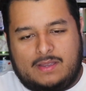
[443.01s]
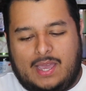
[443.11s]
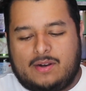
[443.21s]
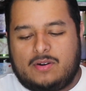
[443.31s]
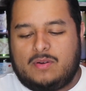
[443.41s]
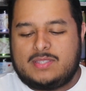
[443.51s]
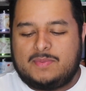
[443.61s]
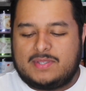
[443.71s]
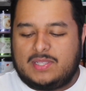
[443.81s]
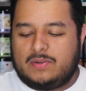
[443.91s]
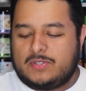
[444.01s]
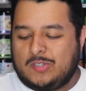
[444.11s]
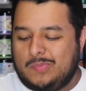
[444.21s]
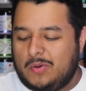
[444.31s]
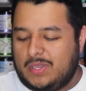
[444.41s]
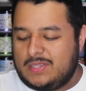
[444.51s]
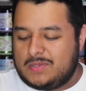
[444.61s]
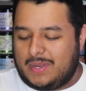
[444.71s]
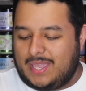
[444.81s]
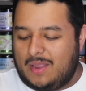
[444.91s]
don't know. It smells a little smoky,
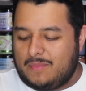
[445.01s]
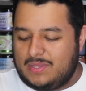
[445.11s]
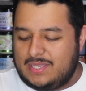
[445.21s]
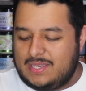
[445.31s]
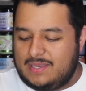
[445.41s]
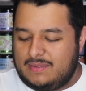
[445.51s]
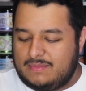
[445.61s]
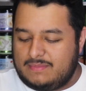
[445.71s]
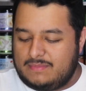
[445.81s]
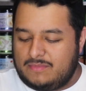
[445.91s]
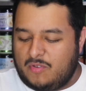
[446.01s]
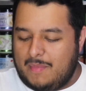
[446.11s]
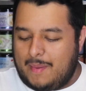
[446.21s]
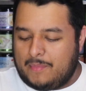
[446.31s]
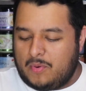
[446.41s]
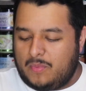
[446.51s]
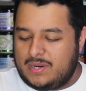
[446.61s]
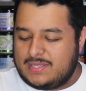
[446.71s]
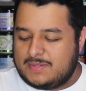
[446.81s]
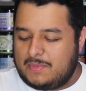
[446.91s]
so I can't really remember what
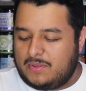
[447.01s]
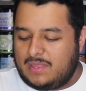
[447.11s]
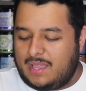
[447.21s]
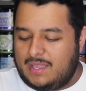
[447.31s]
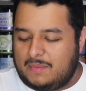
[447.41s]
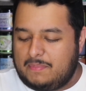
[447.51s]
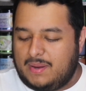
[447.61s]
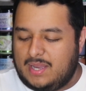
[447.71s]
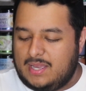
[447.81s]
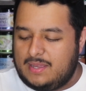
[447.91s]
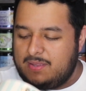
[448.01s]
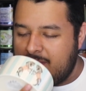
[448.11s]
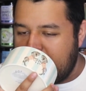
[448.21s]
it smelled like, but